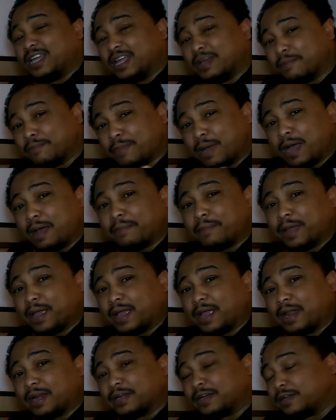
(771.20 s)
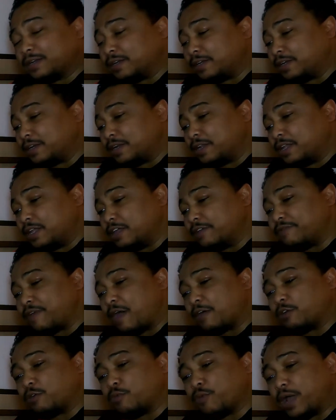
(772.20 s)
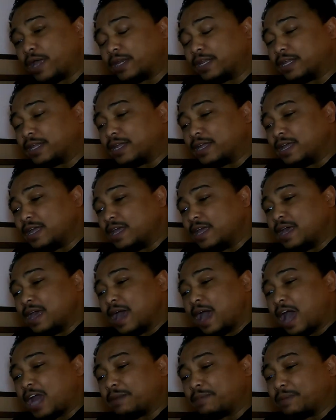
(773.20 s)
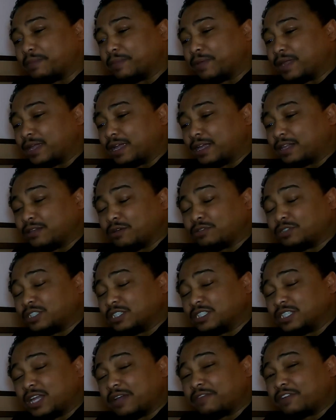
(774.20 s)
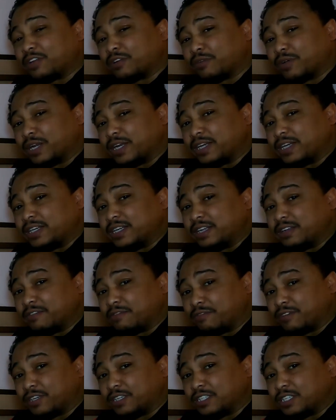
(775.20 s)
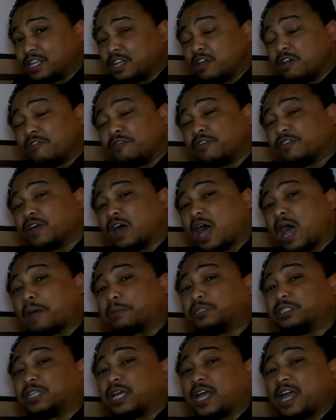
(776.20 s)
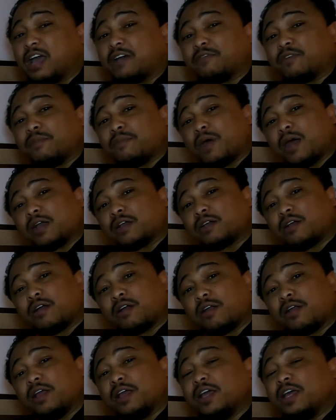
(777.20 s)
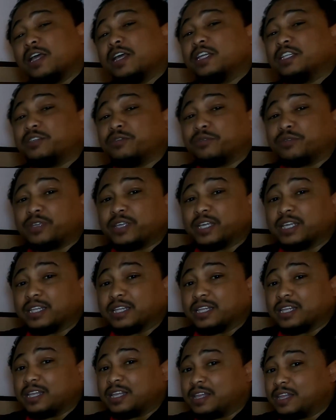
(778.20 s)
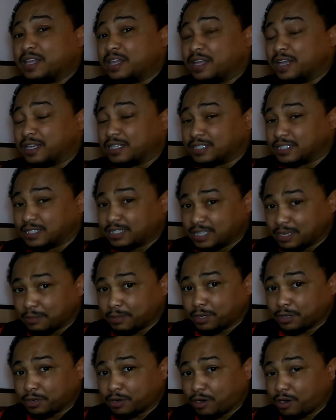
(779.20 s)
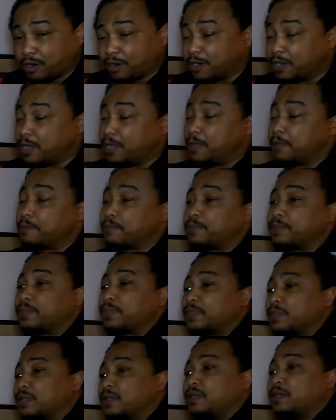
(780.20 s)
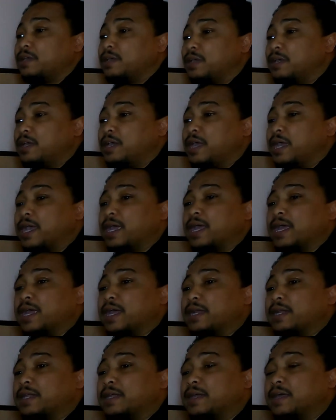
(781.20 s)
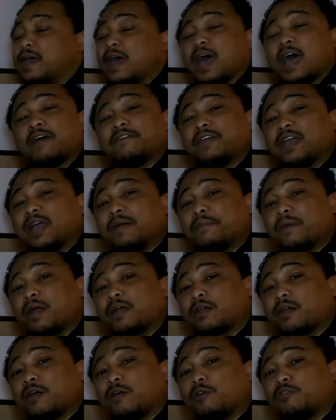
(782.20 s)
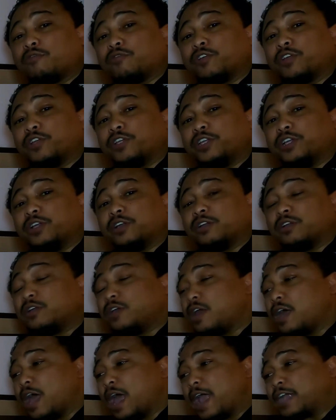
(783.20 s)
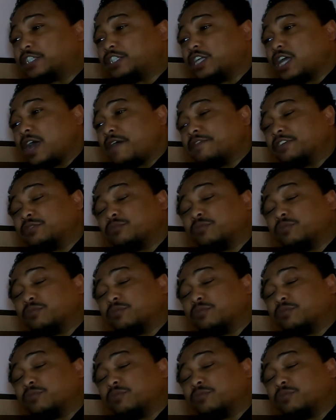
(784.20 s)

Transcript: in my mind, if I would have waited, I'd have been paying close to 7 grand difference for the options I have on my car to get a similar car. And I've had my car over a year. I actually have a